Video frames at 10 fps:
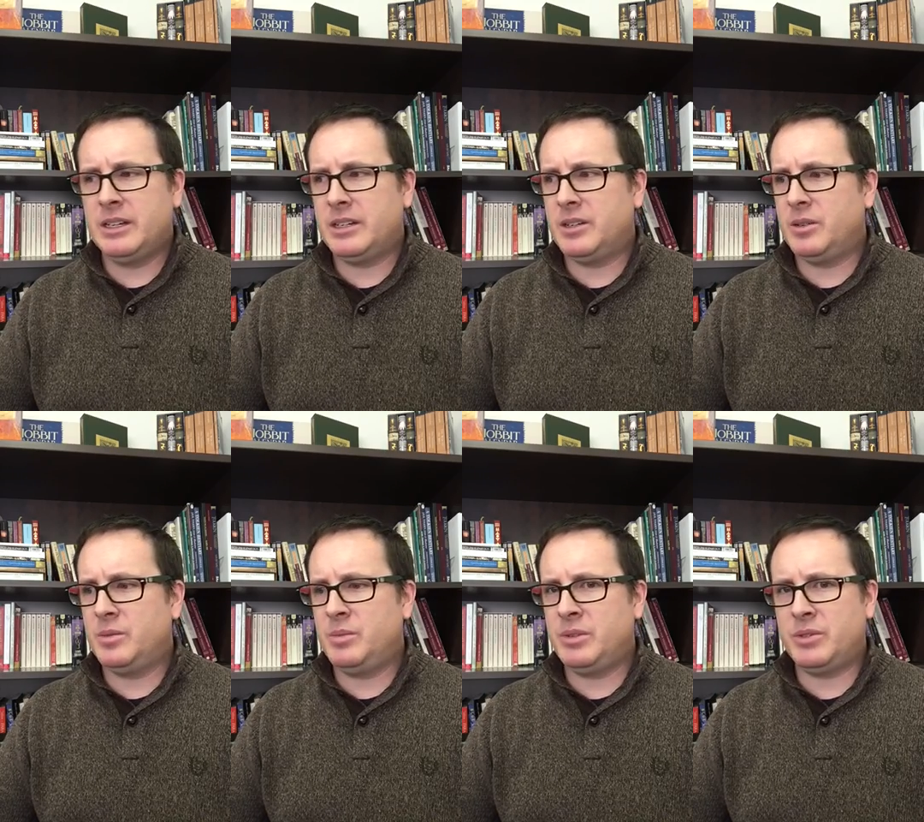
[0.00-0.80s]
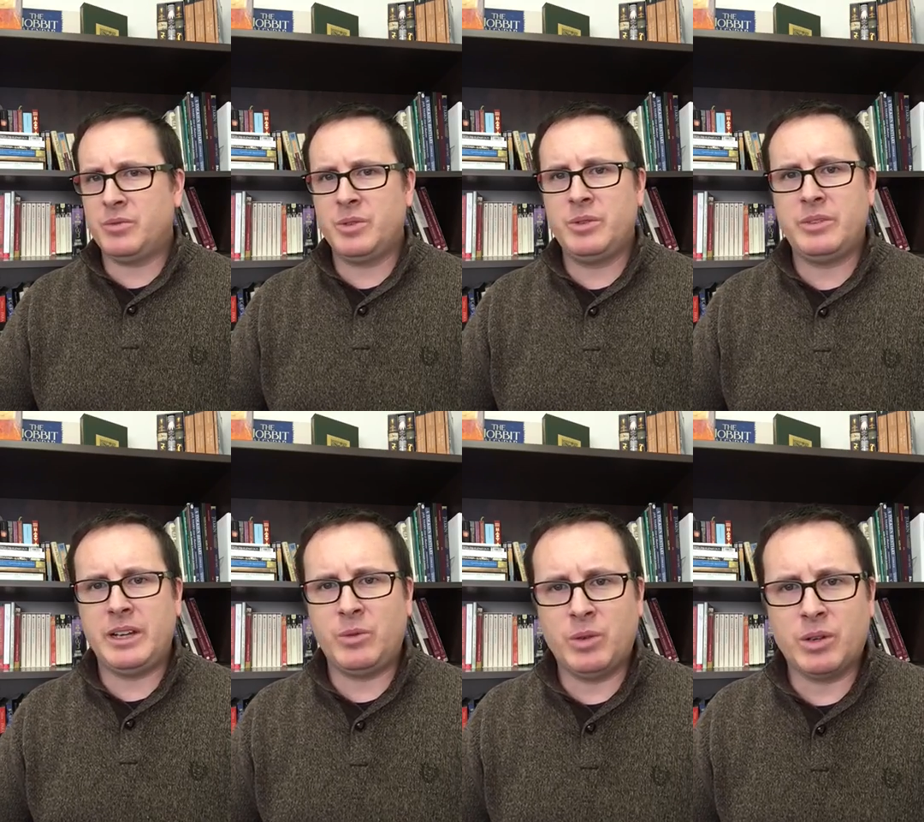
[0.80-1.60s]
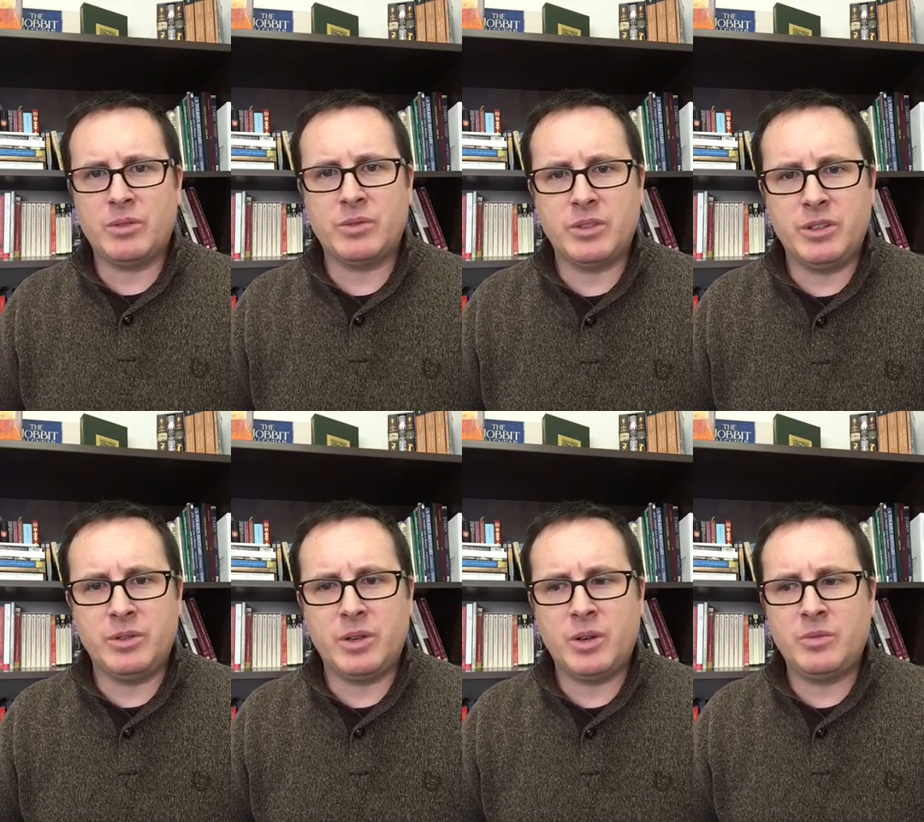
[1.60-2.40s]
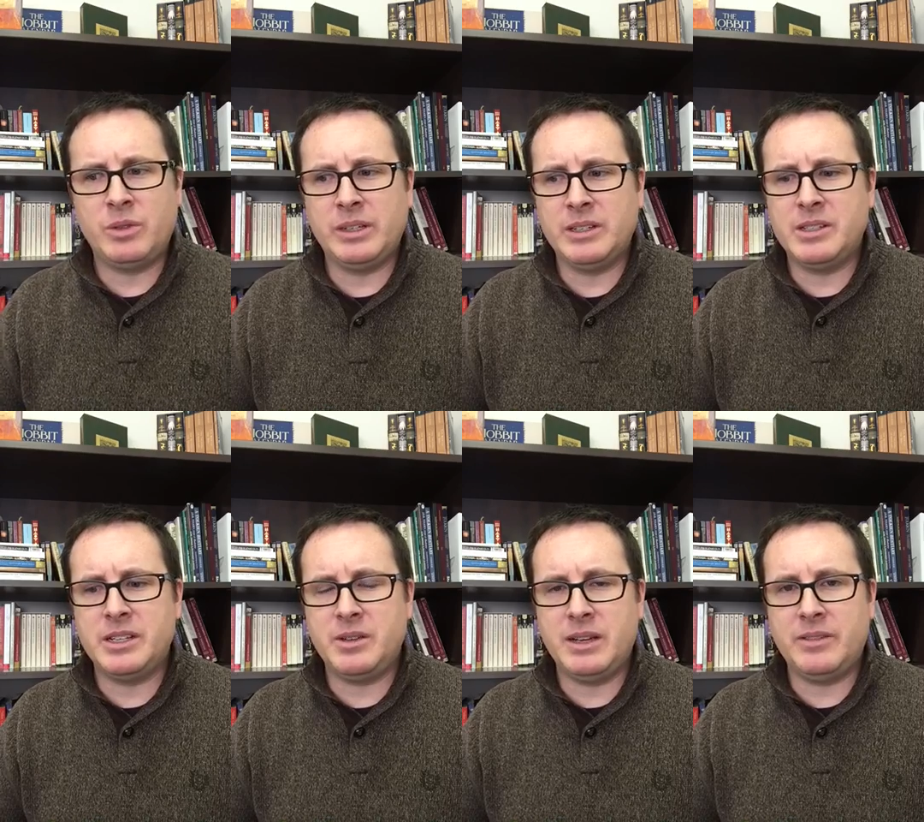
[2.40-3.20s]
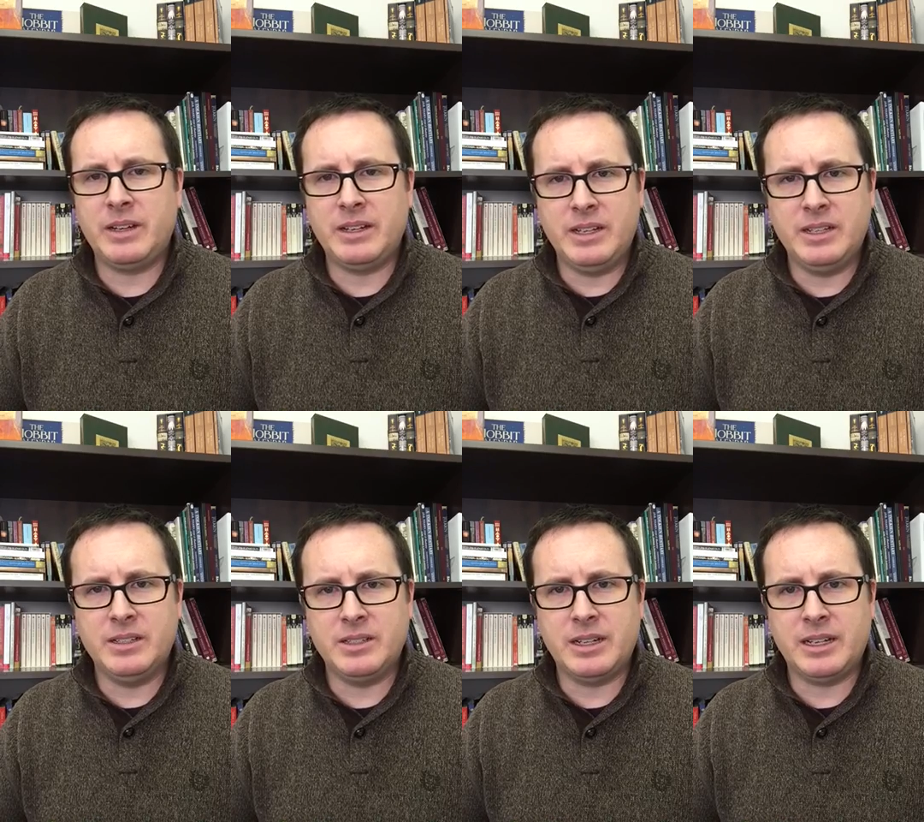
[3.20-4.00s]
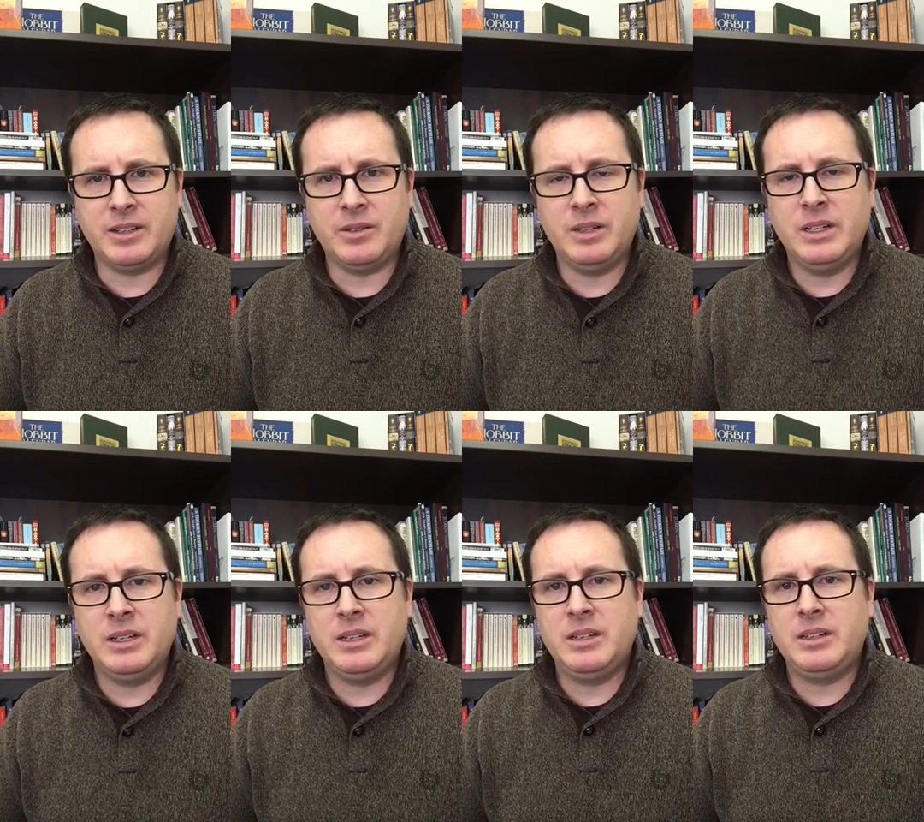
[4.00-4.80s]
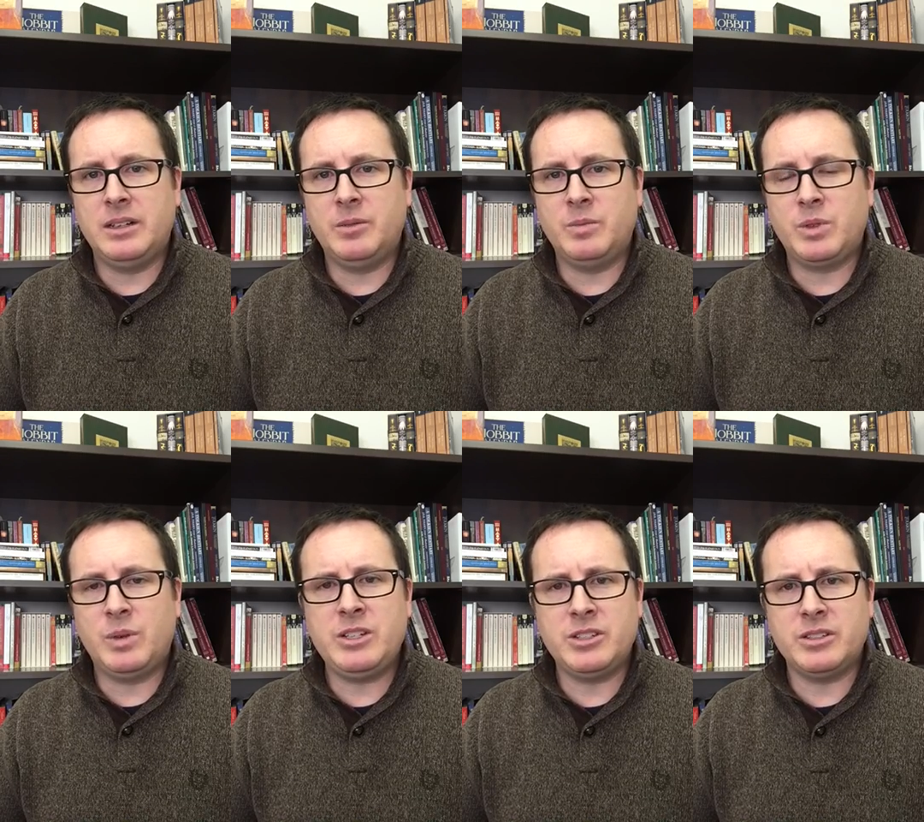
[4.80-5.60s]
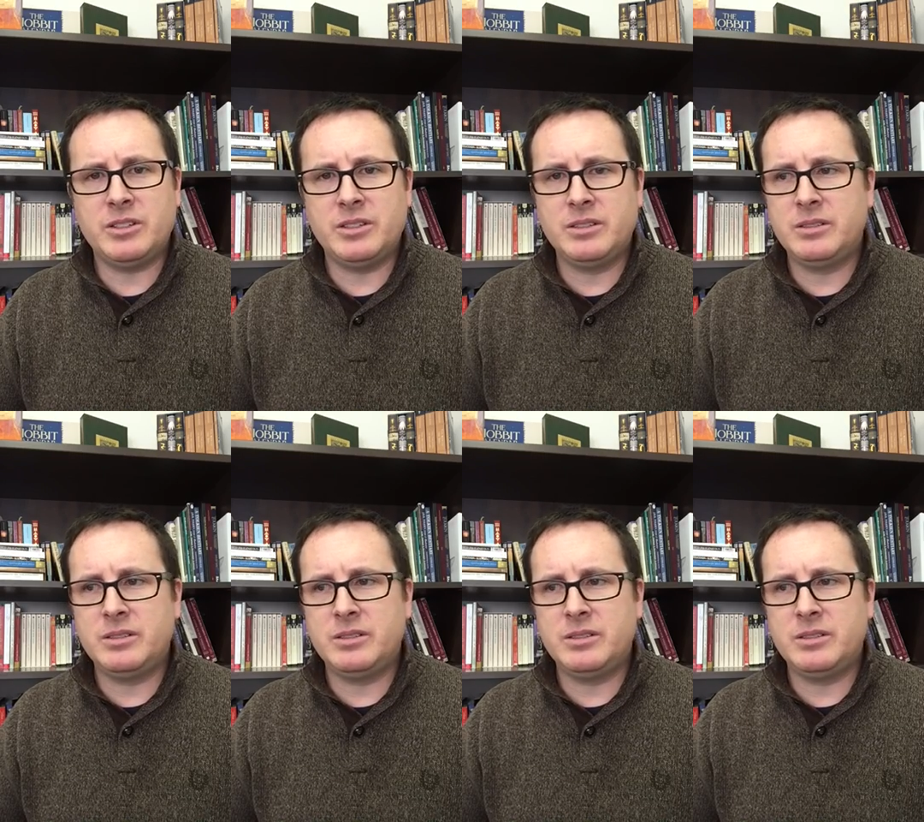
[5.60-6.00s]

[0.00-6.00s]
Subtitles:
but the fruit of that work for you, hopefully, is that you have ideas now, questions,